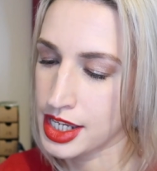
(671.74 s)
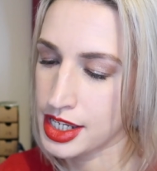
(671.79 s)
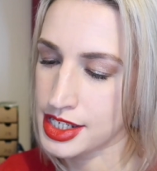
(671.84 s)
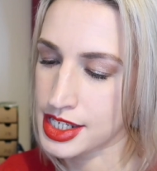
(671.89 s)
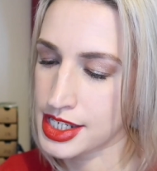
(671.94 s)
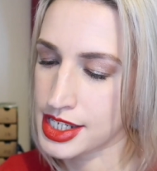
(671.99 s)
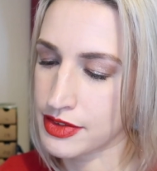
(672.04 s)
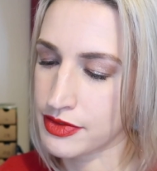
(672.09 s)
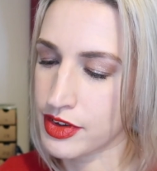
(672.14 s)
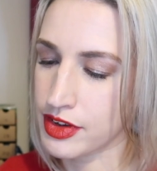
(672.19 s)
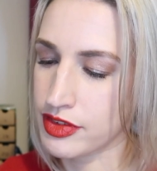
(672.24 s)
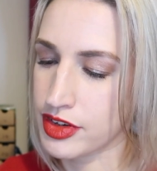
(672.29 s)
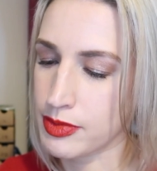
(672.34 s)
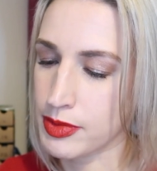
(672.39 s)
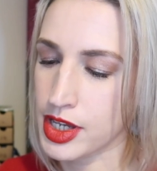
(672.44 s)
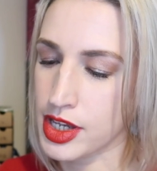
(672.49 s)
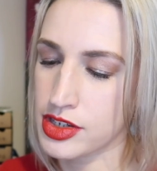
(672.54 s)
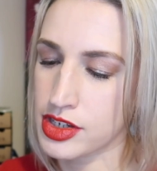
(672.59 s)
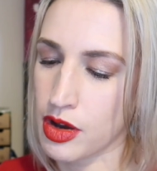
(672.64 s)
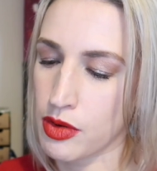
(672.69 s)
So this is 50
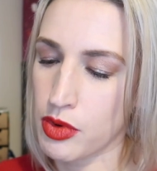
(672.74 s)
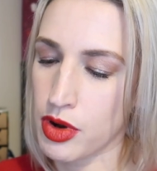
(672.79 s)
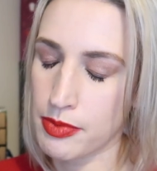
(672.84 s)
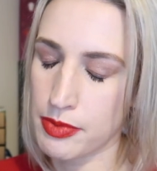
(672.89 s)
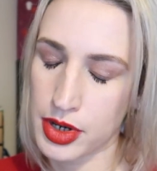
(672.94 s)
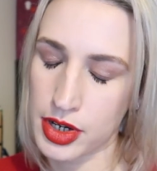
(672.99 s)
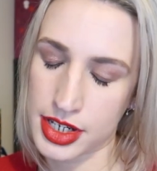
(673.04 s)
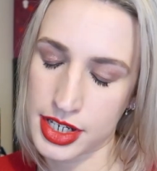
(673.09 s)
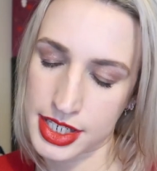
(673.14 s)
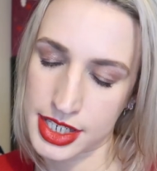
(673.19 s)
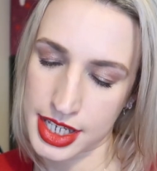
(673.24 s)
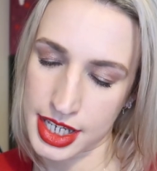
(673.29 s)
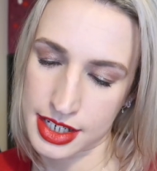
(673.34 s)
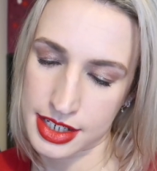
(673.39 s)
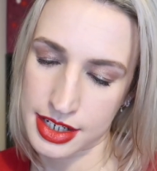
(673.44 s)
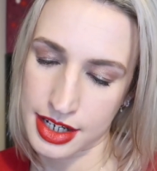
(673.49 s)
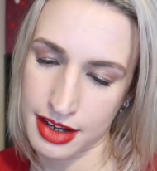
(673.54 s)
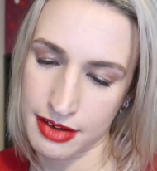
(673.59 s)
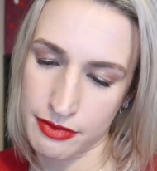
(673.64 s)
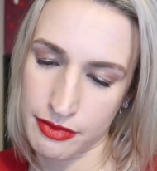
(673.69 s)
mils or
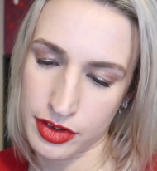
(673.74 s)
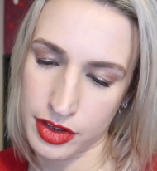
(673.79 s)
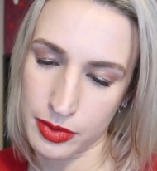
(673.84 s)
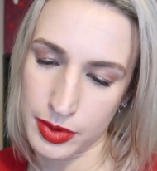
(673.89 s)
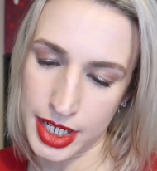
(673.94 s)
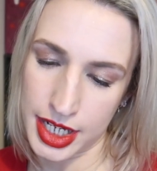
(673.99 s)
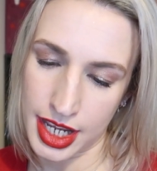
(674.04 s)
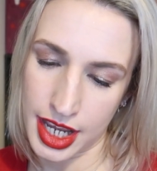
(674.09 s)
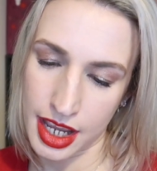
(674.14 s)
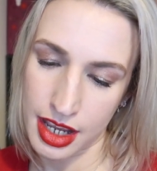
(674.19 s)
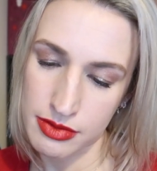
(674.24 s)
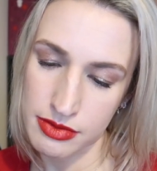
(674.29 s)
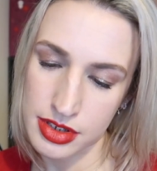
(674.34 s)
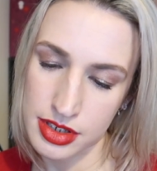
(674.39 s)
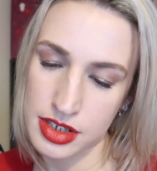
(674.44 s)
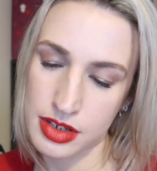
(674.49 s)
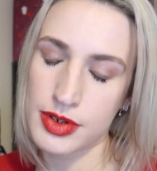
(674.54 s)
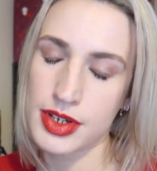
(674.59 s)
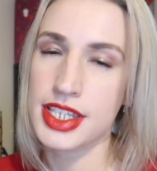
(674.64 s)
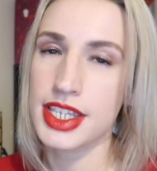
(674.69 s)
1.69 fluid ounce,
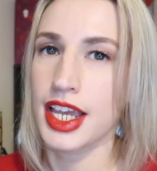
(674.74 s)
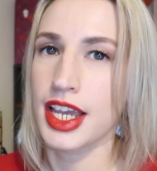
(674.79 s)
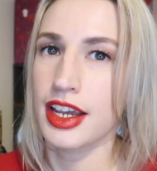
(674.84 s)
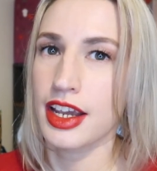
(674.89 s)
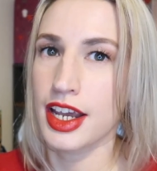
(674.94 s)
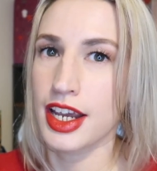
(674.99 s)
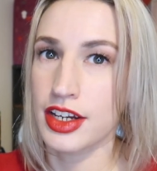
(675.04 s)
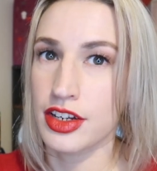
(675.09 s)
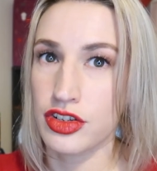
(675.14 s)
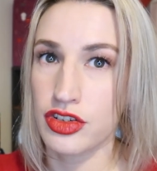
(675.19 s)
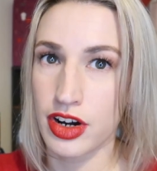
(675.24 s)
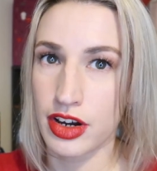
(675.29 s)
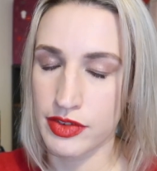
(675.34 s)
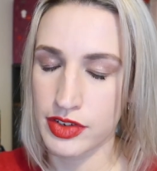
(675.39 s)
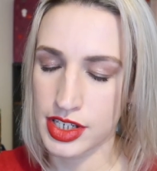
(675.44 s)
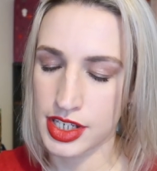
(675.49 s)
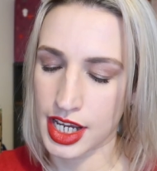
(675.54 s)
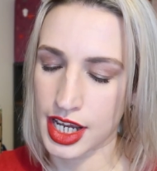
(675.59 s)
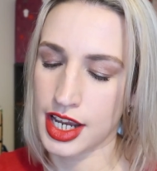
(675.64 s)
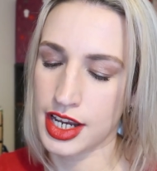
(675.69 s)
so it's like a travel
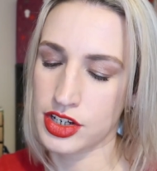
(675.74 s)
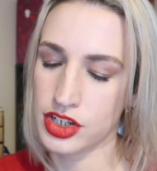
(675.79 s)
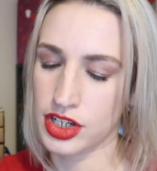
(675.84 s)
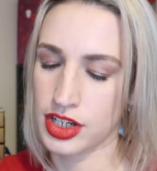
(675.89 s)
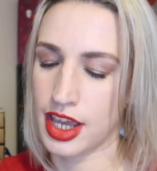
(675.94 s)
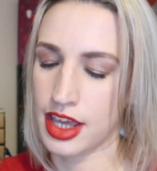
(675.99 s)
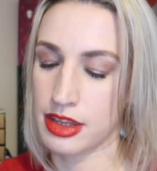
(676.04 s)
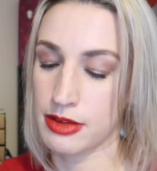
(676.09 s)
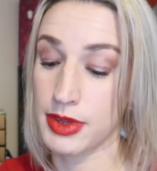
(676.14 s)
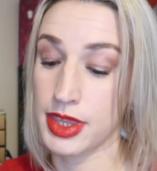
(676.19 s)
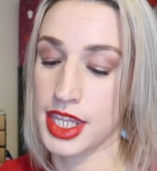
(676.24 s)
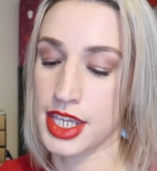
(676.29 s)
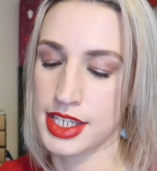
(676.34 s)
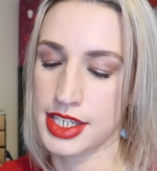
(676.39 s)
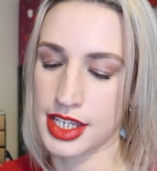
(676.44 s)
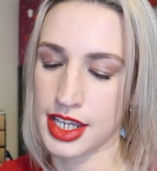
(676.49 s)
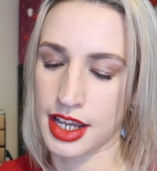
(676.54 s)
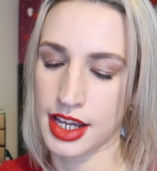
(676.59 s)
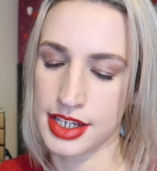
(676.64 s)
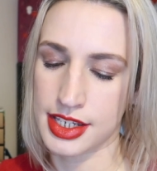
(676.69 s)
size. You get them in this
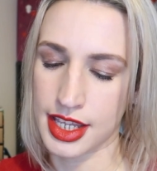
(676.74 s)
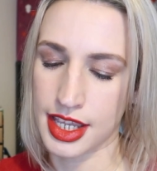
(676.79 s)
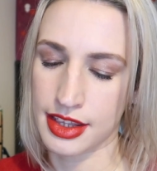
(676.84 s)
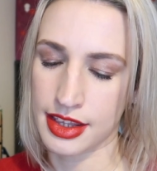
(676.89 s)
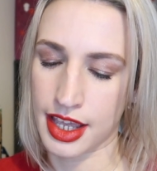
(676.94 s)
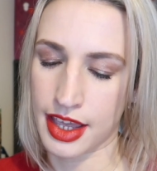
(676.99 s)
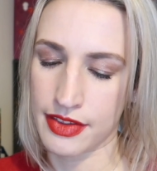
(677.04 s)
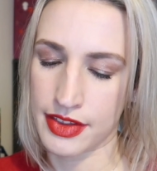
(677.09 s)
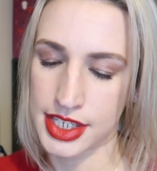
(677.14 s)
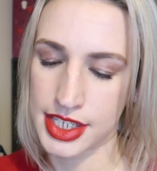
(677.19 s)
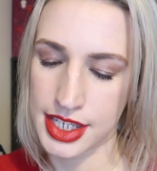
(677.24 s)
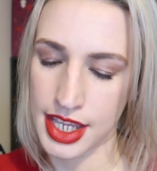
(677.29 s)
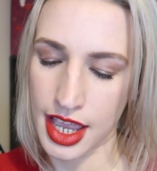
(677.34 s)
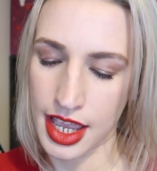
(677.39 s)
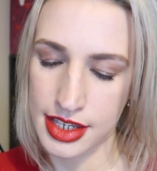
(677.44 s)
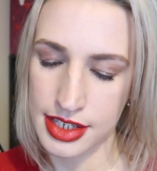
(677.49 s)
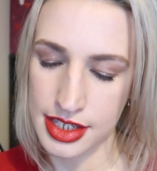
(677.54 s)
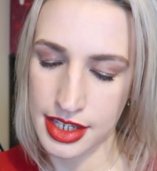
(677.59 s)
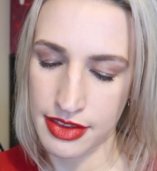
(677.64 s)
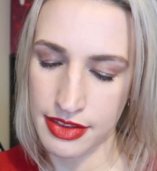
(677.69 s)
size in like the
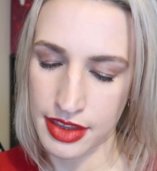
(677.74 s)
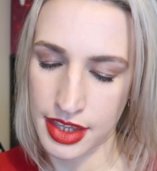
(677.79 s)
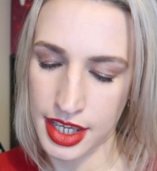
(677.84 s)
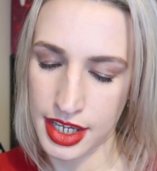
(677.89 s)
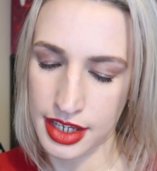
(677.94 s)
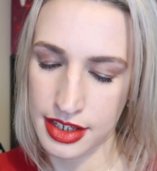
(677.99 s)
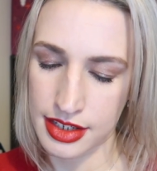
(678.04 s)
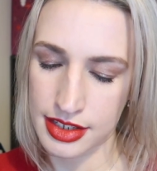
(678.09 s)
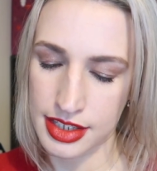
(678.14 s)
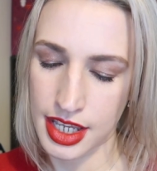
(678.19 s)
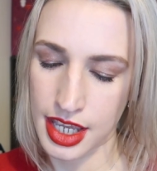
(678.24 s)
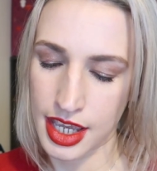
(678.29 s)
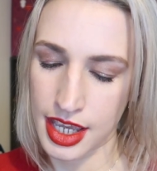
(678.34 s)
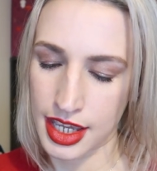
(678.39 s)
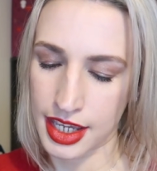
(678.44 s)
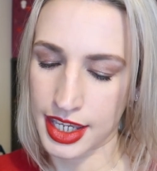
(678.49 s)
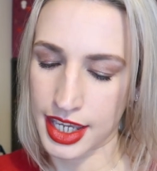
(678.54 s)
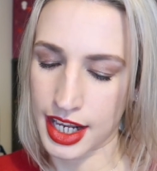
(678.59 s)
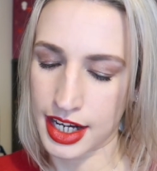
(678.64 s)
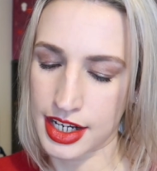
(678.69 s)
sets and things.
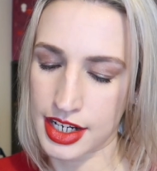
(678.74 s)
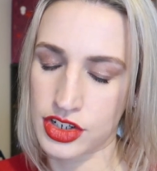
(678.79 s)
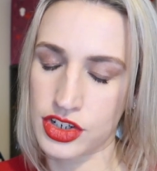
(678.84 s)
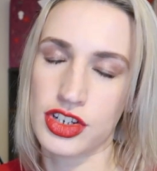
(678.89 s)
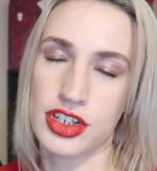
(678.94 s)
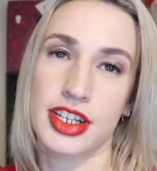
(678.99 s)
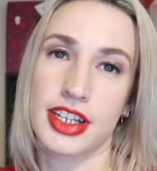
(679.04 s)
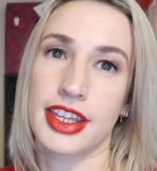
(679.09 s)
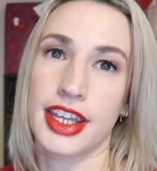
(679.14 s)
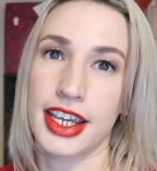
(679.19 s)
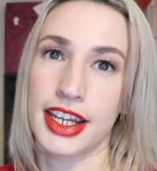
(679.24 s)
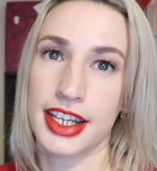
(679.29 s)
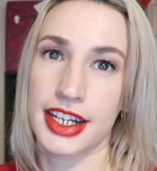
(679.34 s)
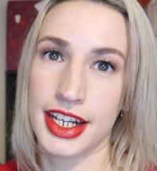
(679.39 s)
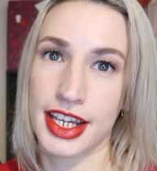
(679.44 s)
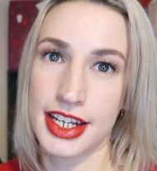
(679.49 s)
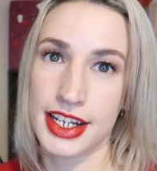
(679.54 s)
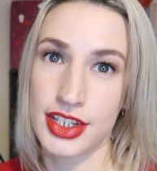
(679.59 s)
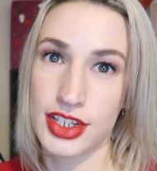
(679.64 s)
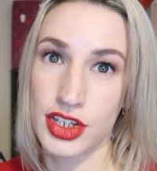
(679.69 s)
Again, it's just in like a
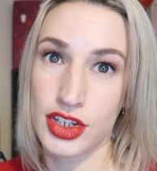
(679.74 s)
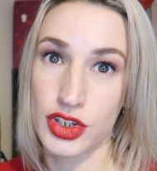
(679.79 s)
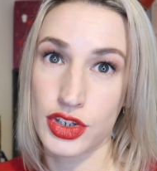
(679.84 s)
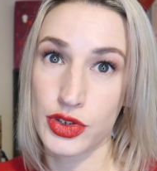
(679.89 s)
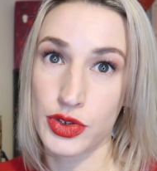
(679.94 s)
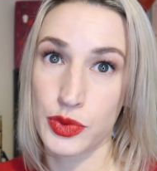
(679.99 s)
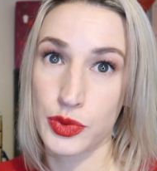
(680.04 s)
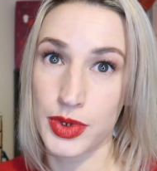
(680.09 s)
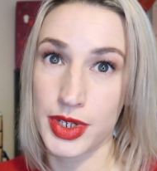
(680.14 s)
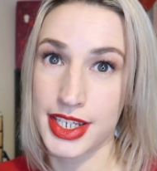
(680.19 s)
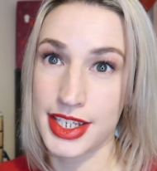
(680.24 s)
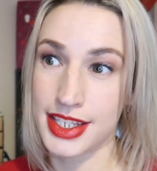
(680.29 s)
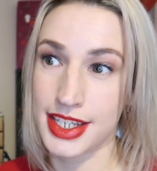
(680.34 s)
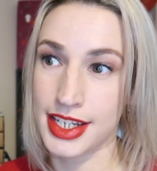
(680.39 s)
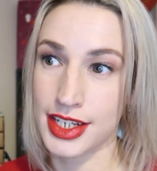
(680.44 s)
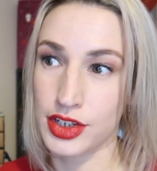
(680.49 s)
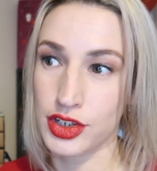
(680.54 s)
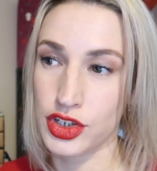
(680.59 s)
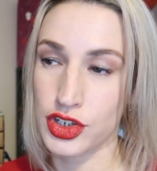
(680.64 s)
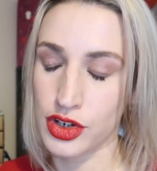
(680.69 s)
nice
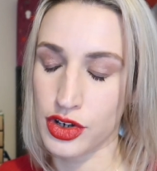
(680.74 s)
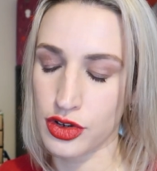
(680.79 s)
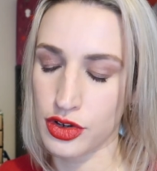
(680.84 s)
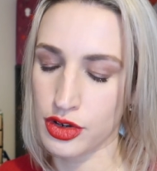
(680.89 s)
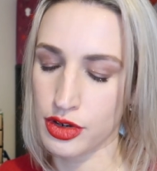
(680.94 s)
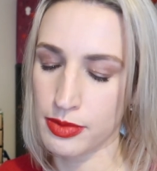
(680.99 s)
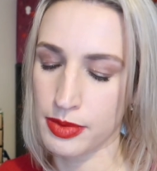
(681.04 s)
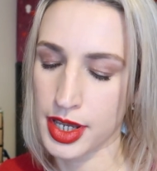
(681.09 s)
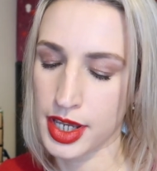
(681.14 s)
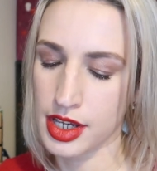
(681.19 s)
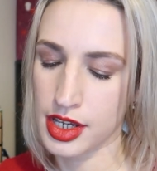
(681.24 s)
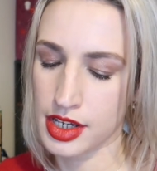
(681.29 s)
squeezy tube.